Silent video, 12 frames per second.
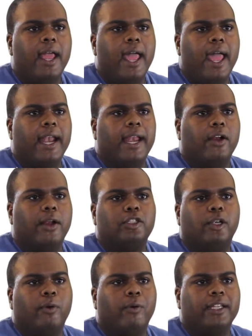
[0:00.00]
And
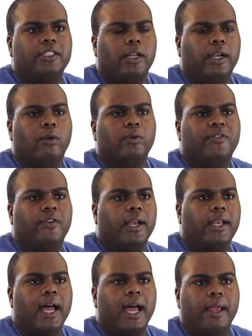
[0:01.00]
International Human Rights Clinic was
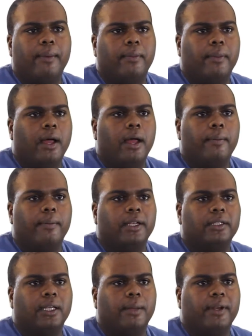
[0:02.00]
very time
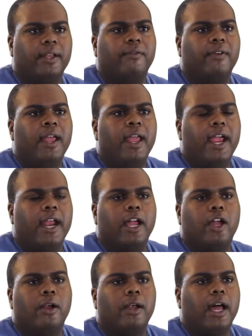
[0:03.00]
consumptive, and I
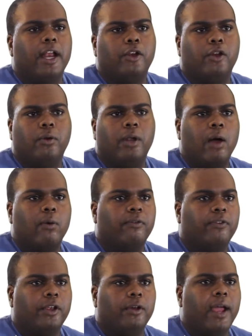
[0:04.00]
could not do law
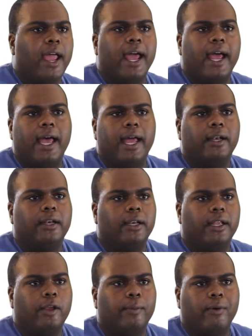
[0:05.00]
review and
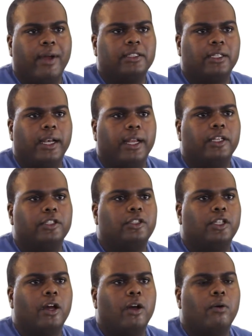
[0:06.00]
the Human Rights Clinic. And
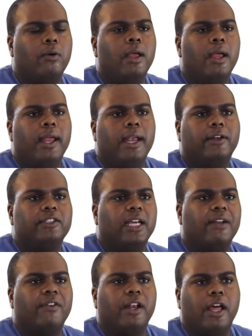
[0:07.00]
so that was
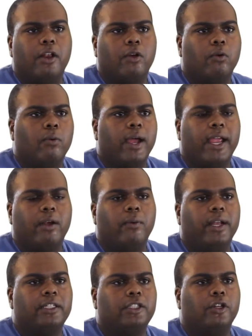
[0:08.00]
kind of another way in
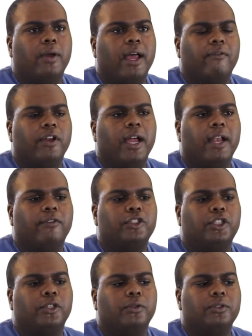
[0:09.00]
which you have to kind of
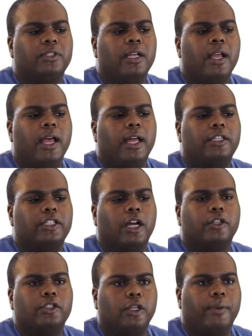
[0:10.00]
choose a
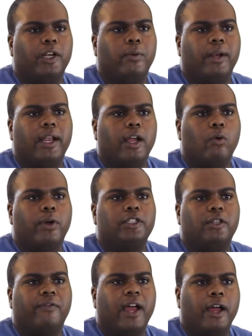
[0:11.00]
juncture between like
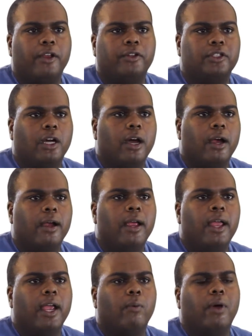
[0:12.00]
what your values are
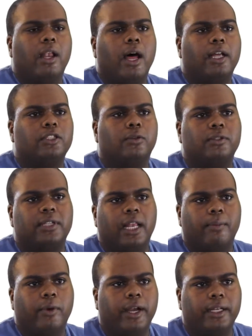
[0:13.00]
and what law school
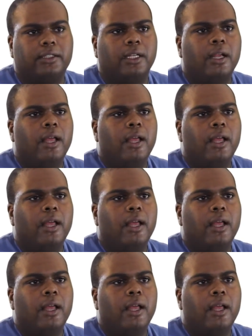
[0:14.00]
celebrates.